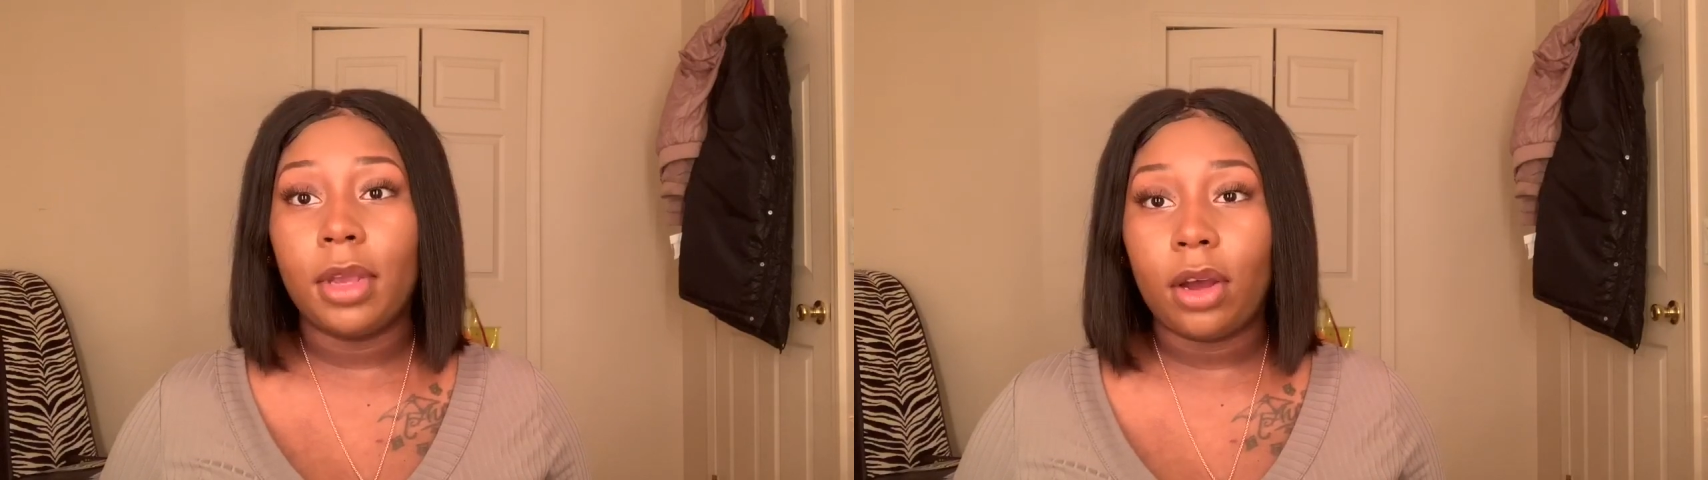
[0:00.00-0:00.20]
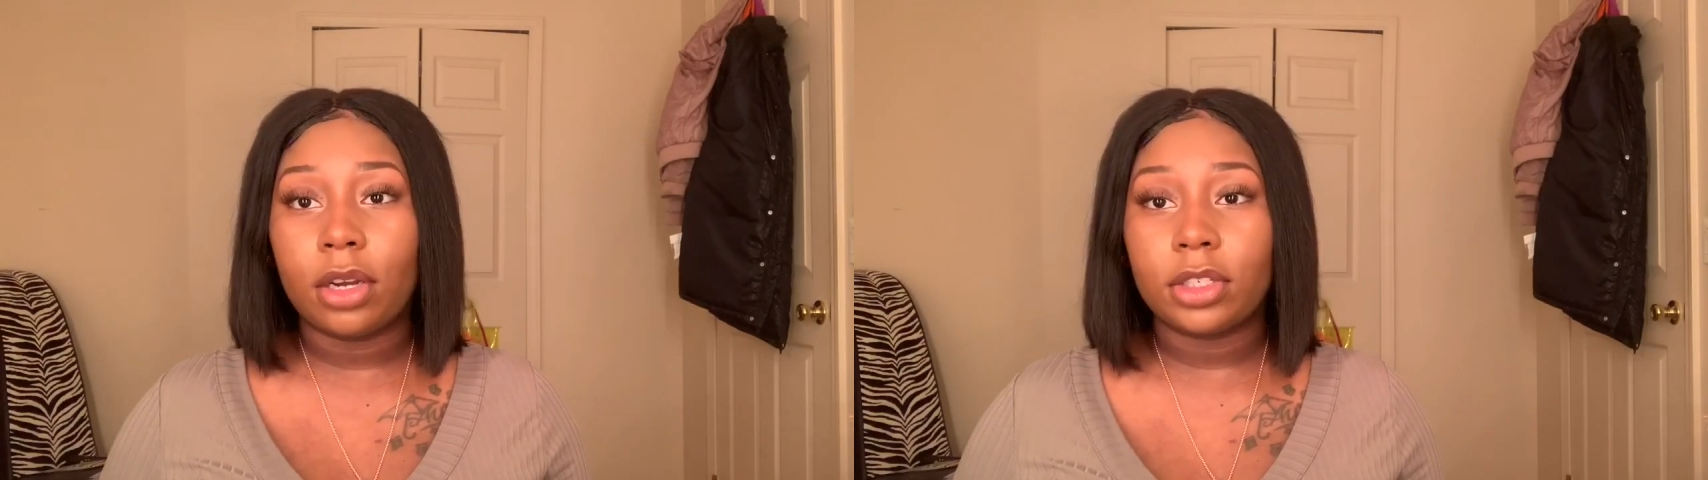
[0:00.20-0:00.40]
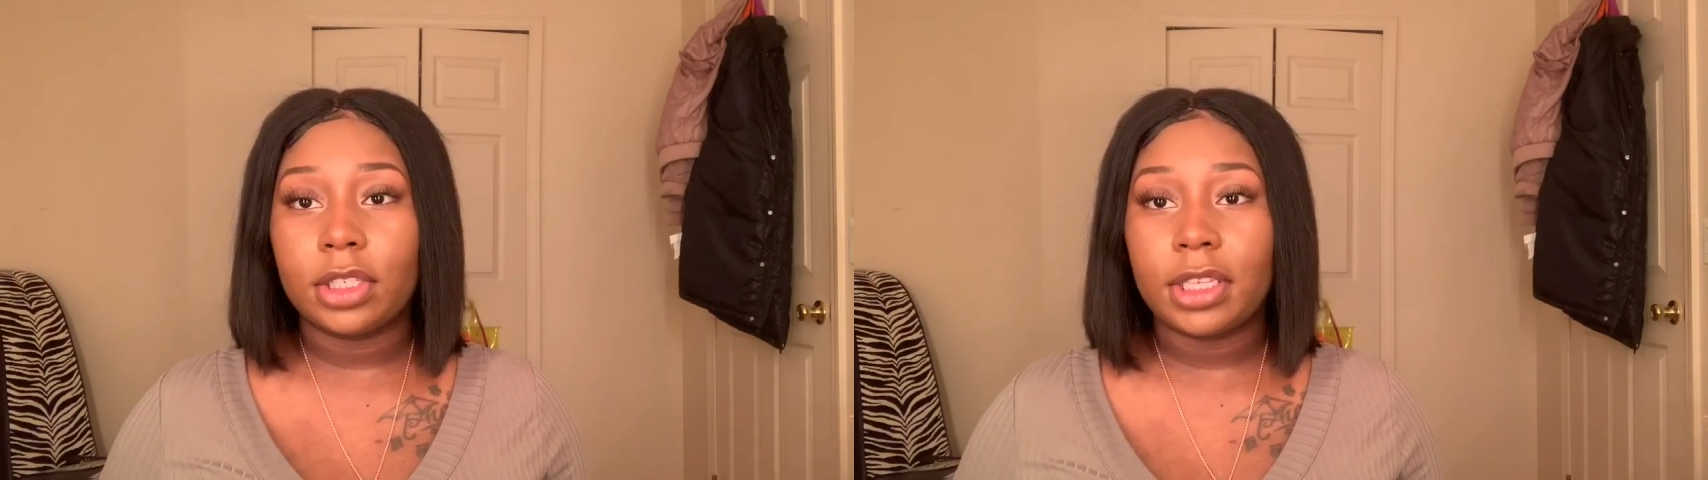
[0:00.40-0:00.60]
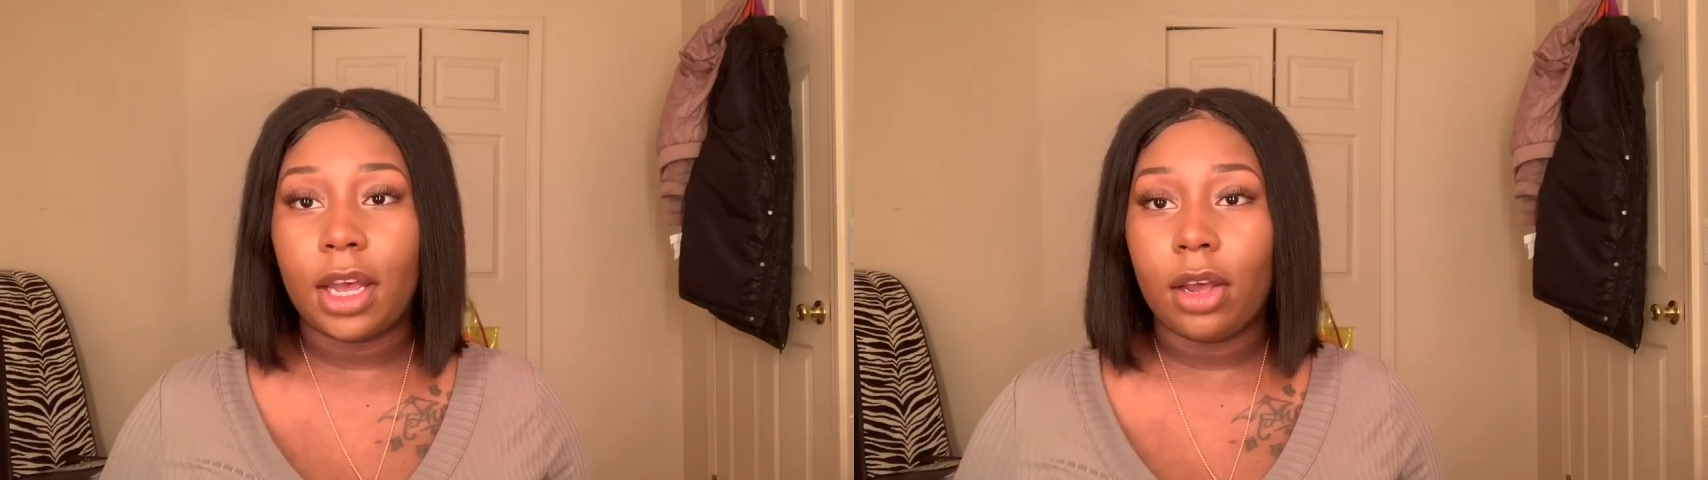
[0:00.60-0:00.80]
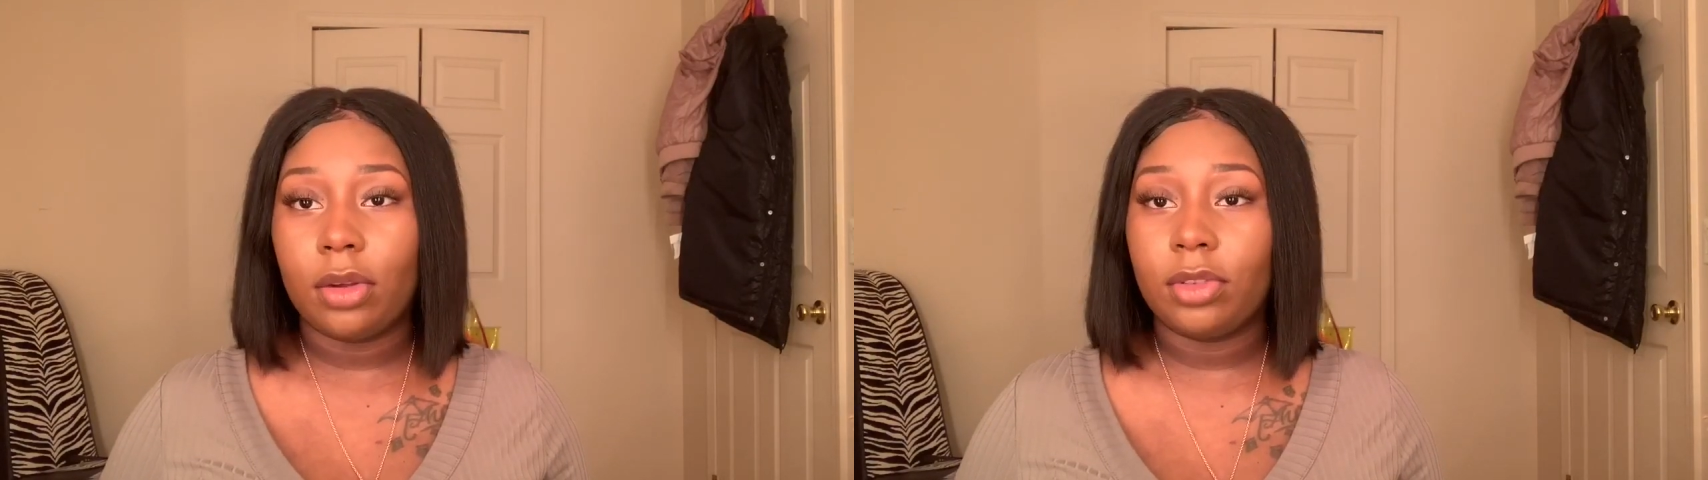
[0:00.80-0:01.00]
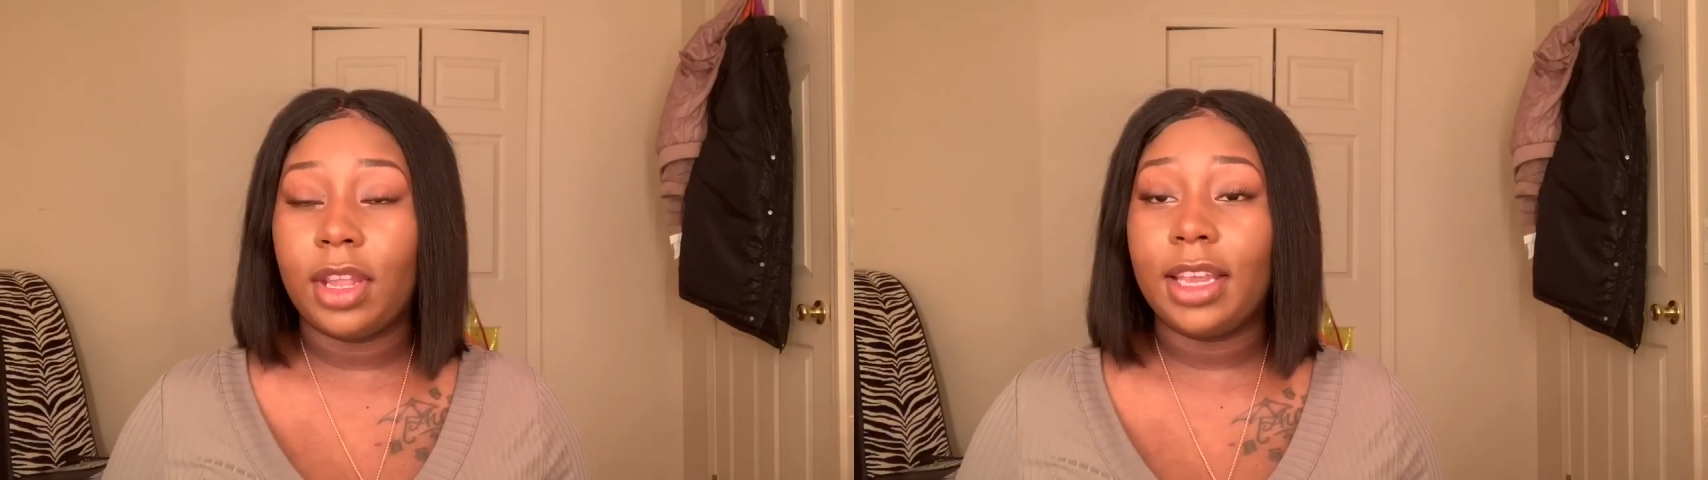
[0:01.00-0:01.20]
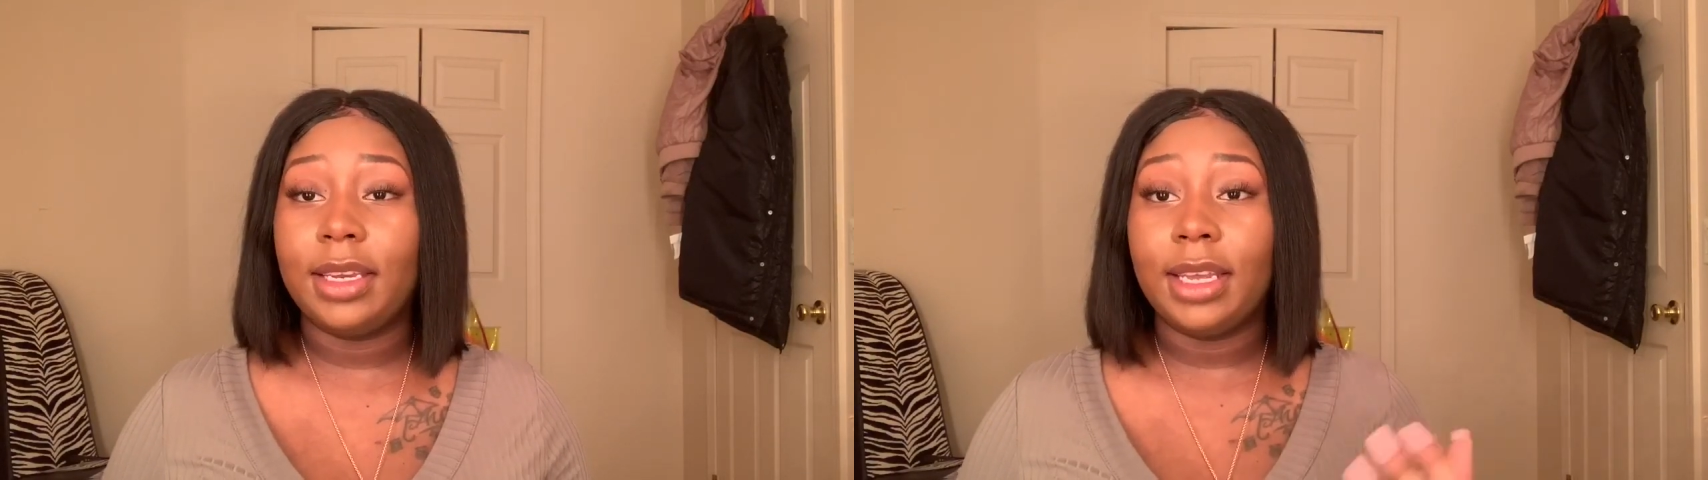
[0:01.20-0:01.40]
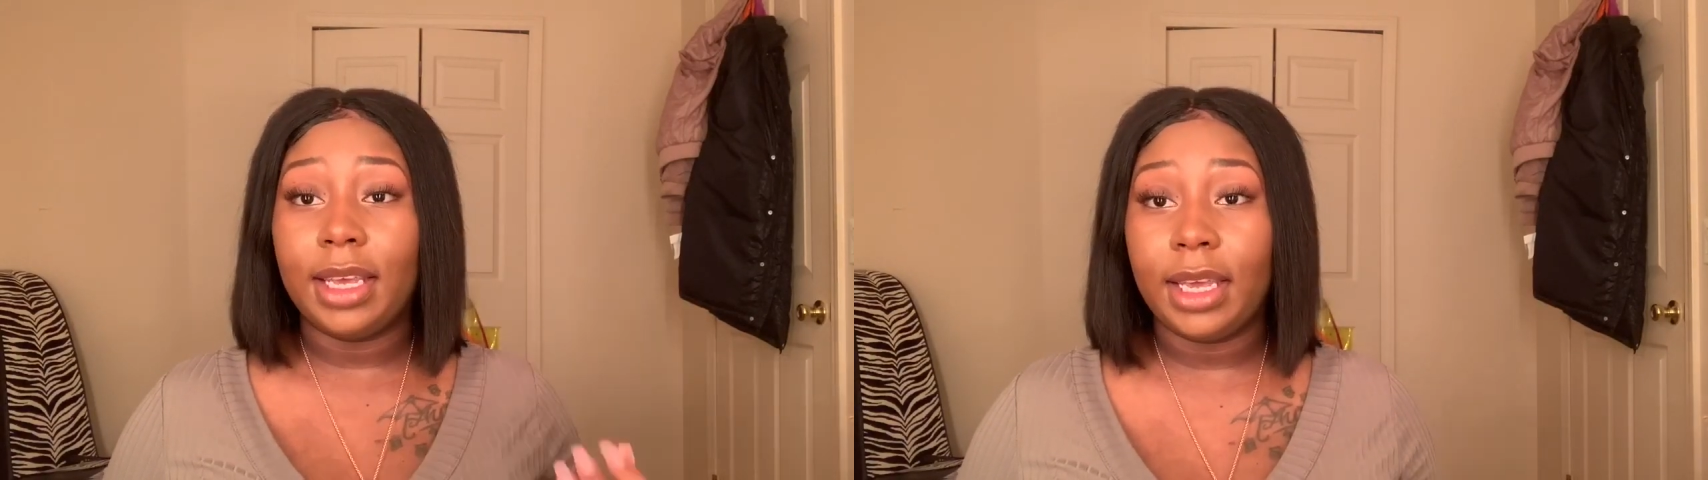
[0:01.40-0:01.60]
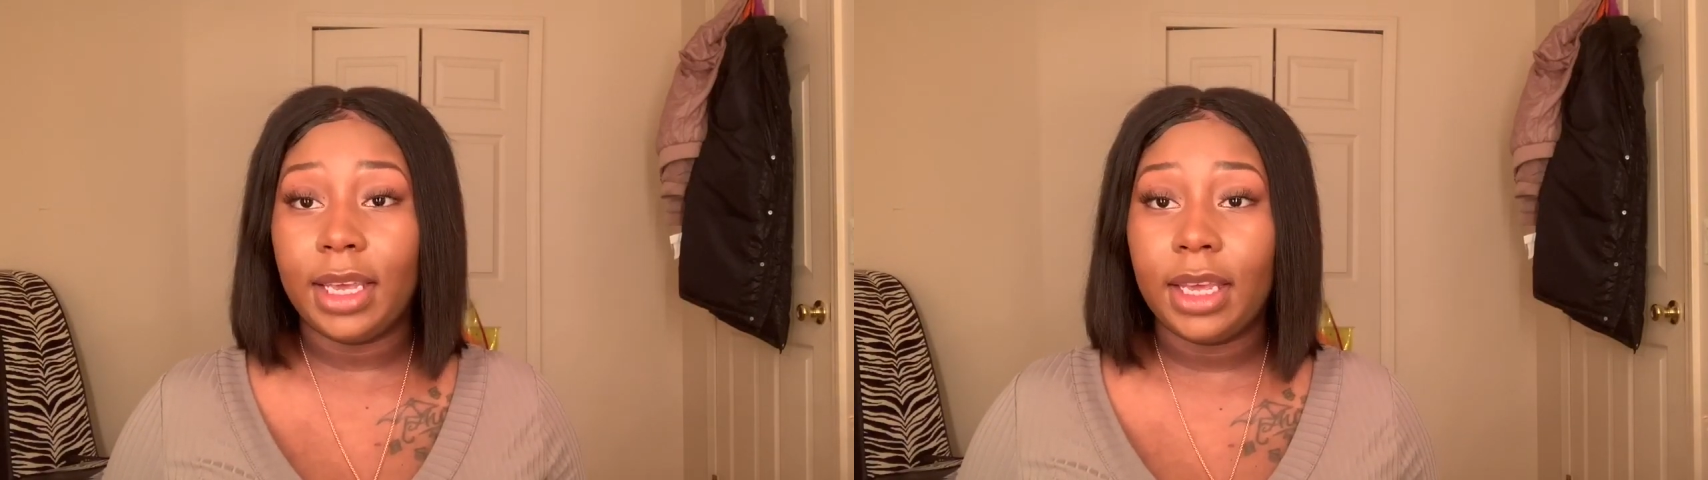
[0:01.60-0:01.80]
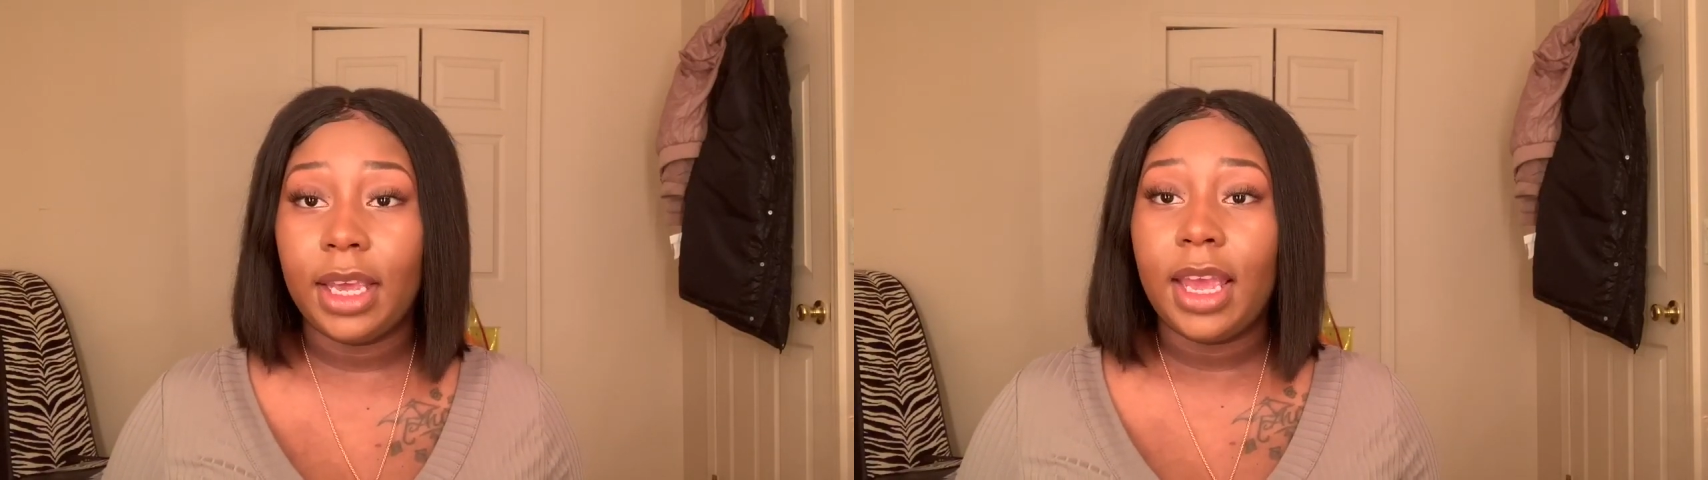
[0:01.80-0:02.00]
ultrasound, they
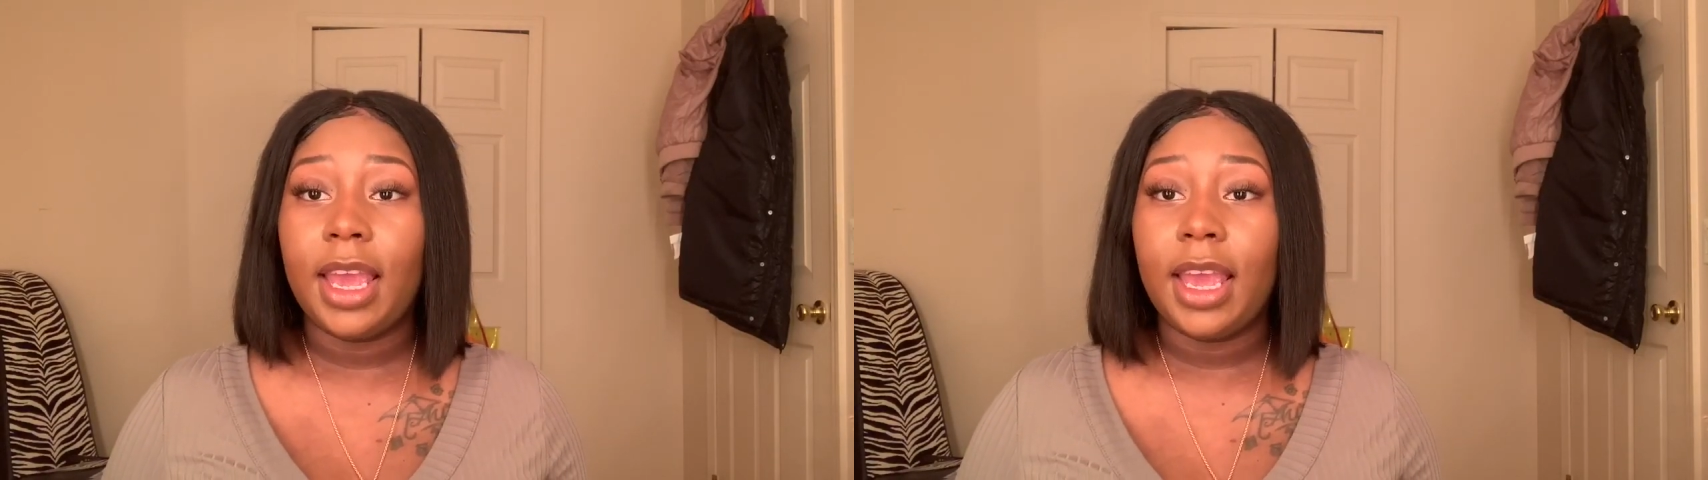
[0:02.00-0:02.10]
did,